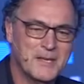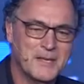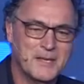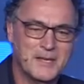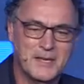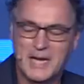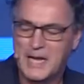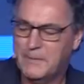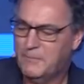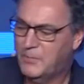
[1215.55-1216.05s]

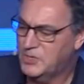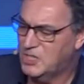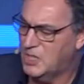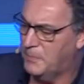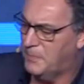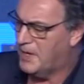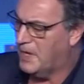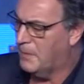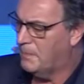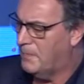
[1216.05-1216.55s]
Right? We should
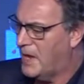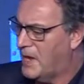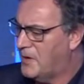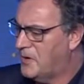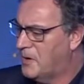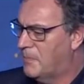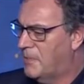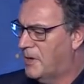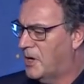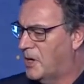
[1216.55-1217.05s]
make a bet
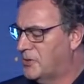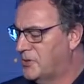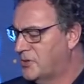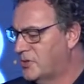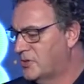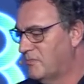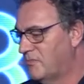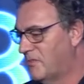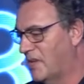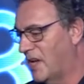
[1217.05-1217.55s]
about
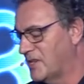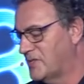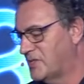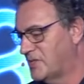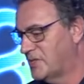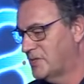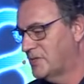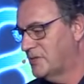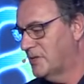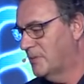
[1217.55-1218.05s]

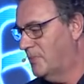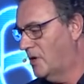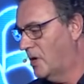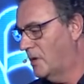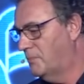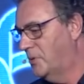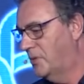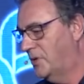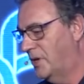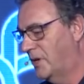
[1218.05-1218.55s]
this,
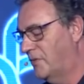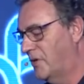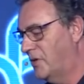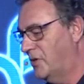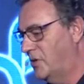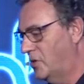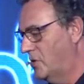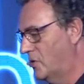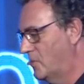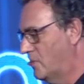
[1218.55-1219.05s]
about putting the
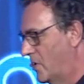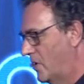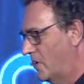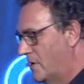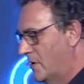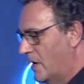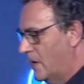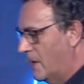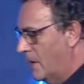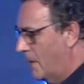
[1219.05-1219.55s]
human
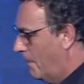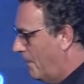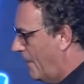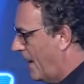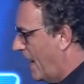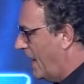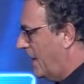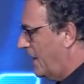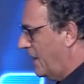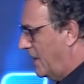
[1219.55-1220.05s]

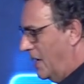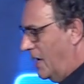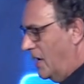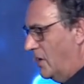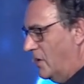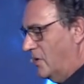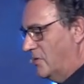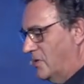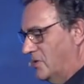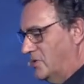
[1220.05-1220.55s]
back
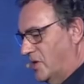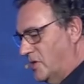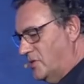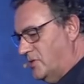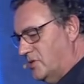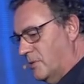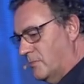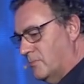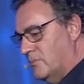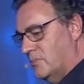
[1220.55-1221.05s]
into the
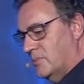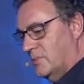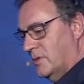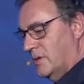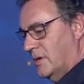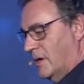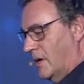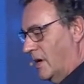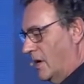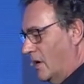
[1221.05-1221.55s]
system,
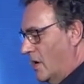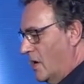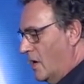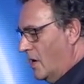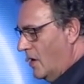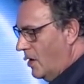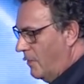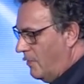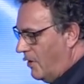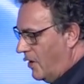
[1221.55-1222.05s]

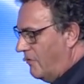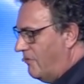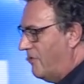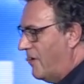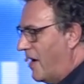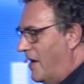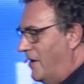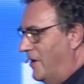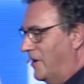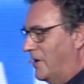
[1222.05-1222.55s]
about
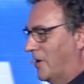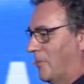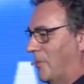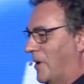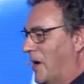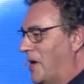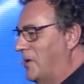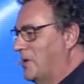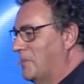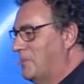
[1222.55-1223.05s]
finding a
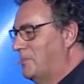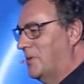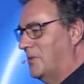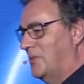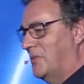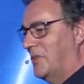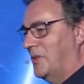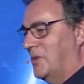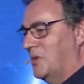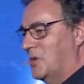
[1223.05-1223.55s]
way to
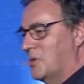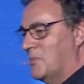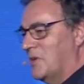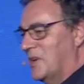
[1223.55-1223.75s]
put the human